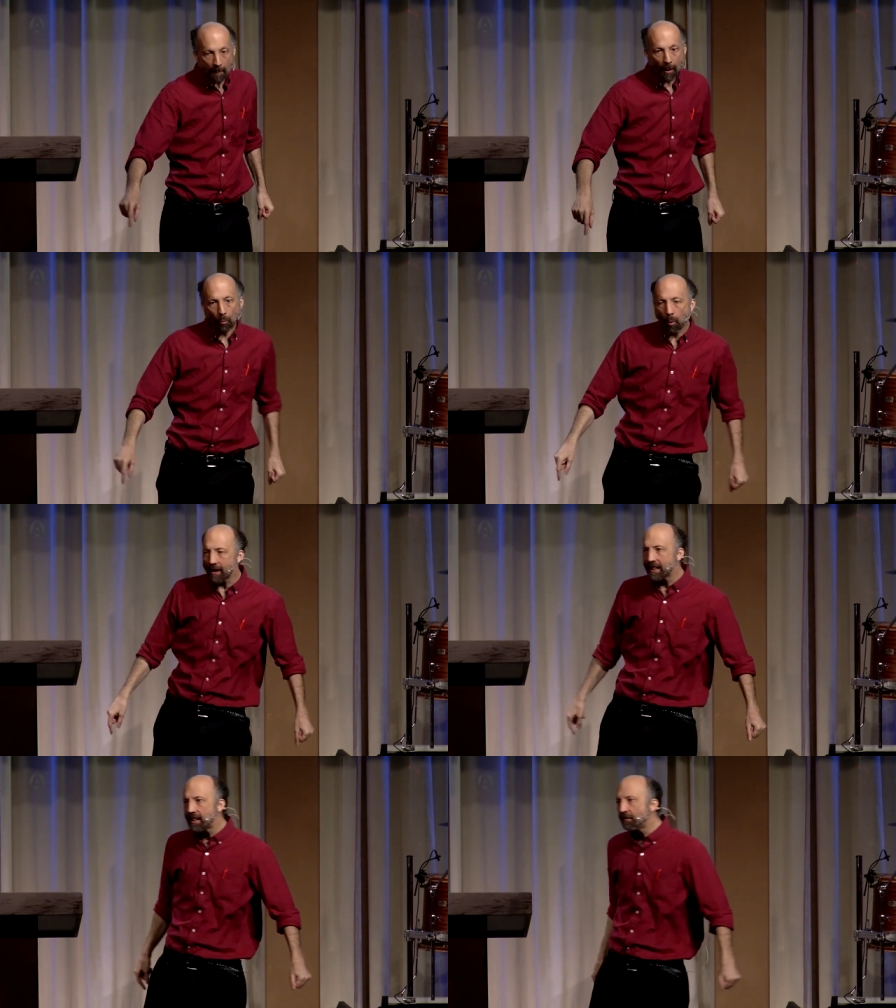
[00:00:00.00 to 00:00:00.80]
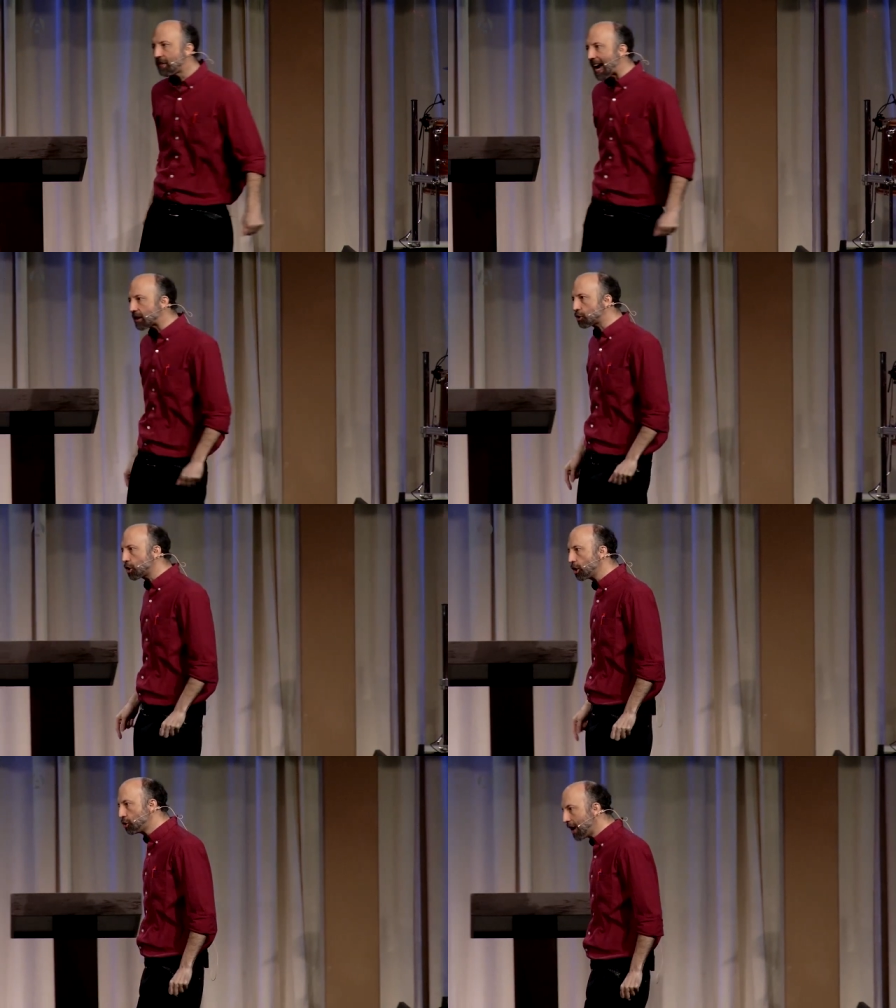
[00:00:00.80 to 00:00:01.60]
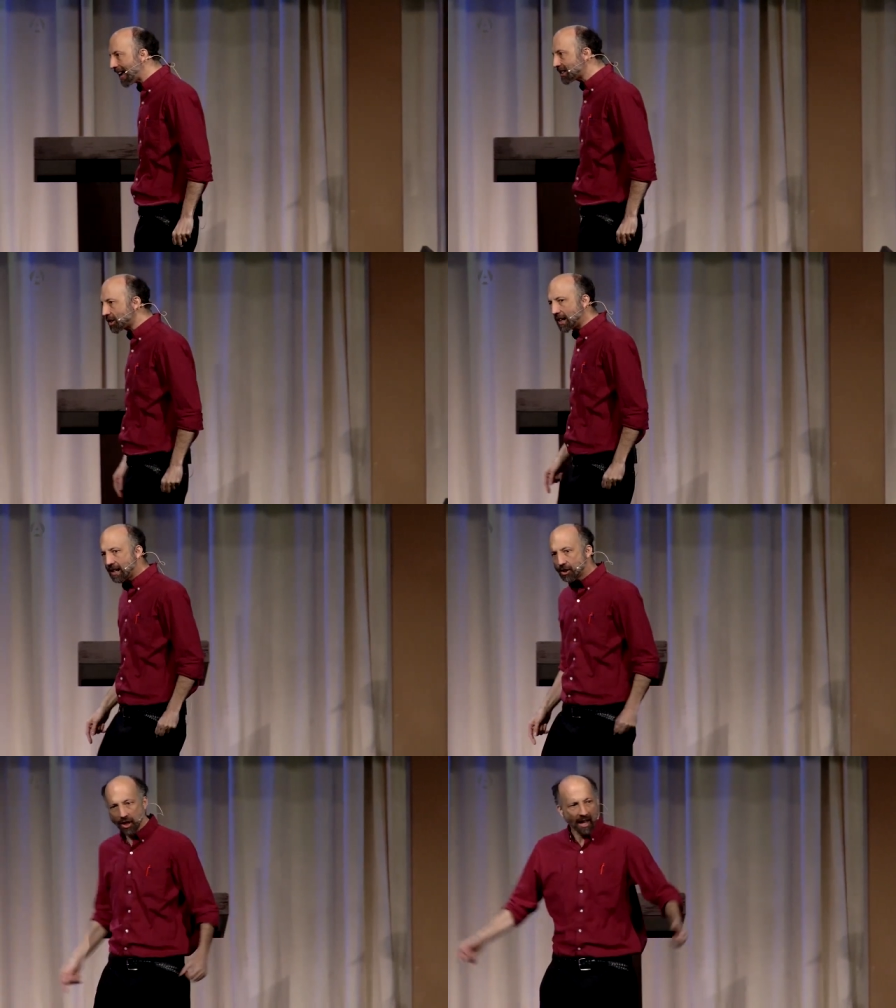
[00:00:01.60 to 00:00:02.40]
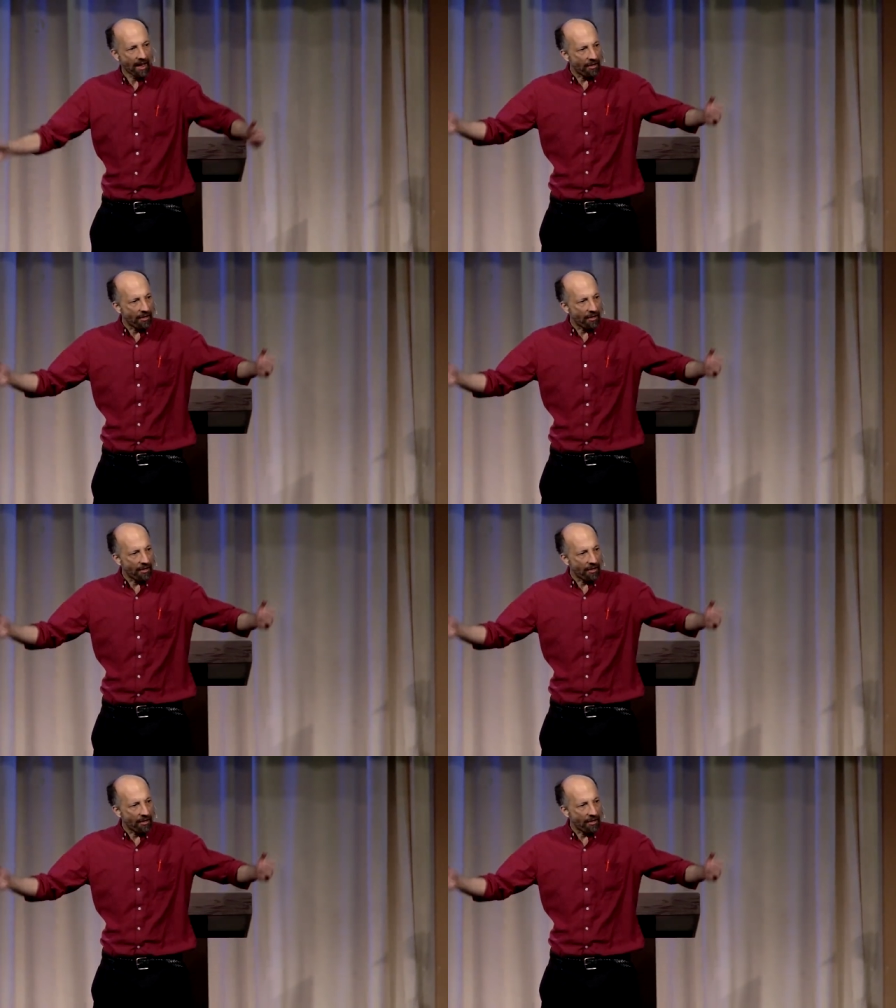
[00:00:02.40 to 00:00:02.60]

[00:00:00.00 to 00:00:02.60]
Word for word: But what it in fact suggests is